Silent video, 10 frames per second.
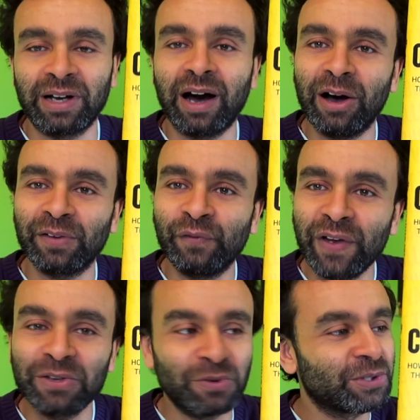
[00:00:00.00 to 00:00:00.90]
it. I was like,
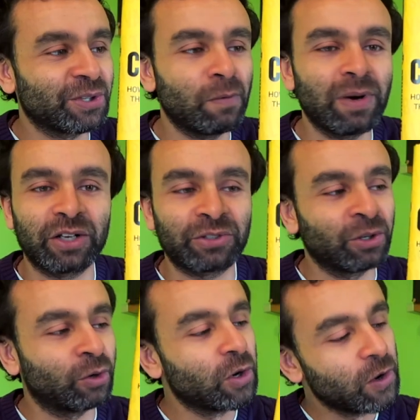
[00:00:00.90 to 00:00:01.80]
thank you so much.
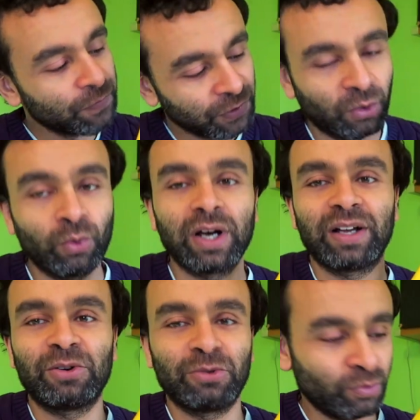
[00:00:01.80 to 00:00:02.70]
So
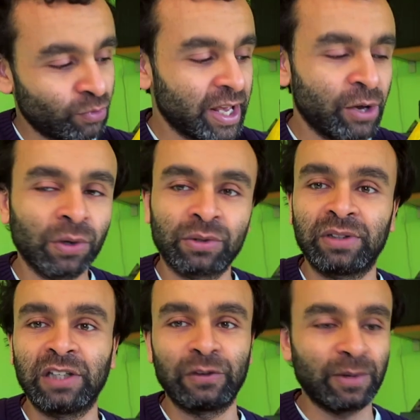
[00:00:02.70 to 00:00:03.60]
what he
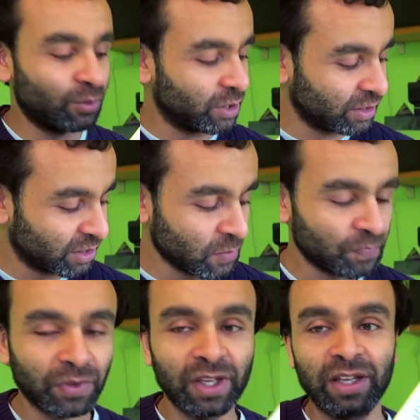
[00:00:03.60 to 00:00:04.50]
also did for me was
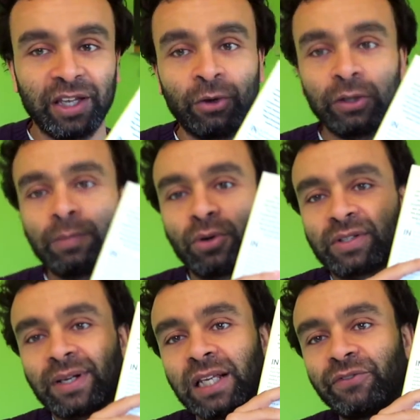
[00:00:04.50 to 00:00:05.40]
he got the
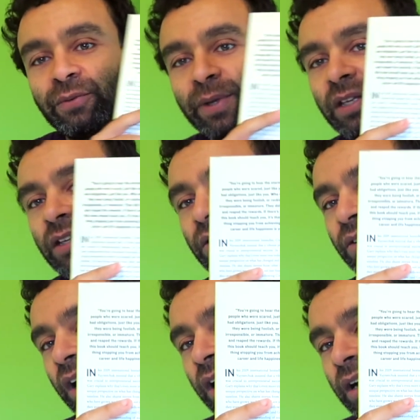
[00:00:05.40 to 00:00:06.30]
book signed for me
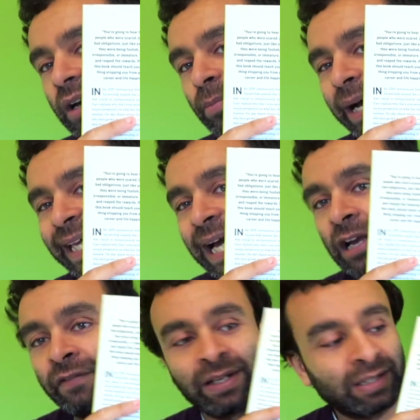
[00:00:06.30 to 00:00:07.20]
by
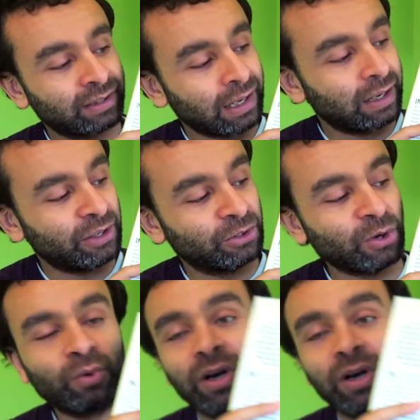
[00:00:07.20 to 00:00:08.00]
Gary Vee. And I said, Tyler, you